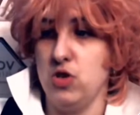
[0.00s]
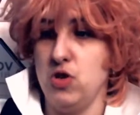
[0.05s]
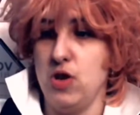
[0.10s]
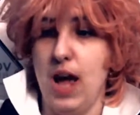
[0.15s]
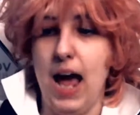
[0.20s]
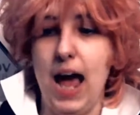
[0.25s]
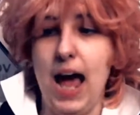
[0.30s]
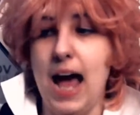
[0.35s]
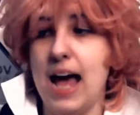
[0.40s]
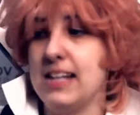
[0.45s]

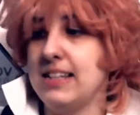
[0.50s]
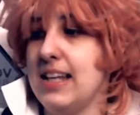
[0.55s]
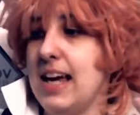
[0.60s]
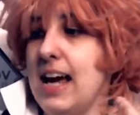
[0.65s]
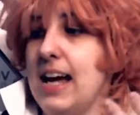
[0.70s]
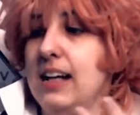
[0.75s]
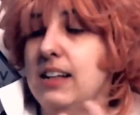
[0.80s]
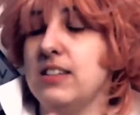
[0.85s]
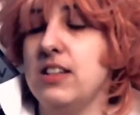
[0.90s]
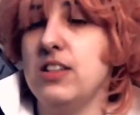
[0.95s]
has
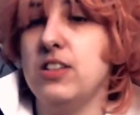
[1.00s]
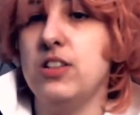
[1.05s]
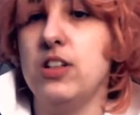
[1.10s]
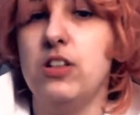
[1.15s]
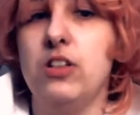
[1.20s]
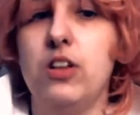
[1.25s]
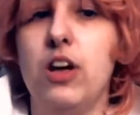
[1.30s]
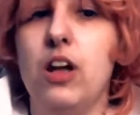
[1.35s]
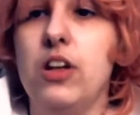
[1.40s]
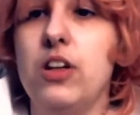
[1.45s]
access
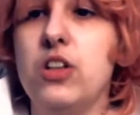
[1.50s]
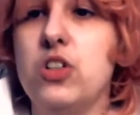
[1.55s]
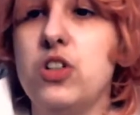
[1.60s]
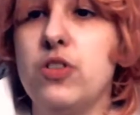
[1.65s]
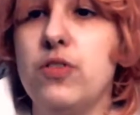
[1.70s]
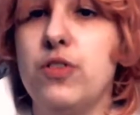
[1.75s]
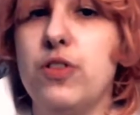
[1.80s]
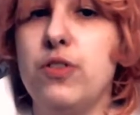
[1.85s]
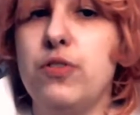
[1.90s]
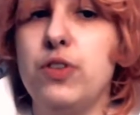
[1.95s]
to knowledge of the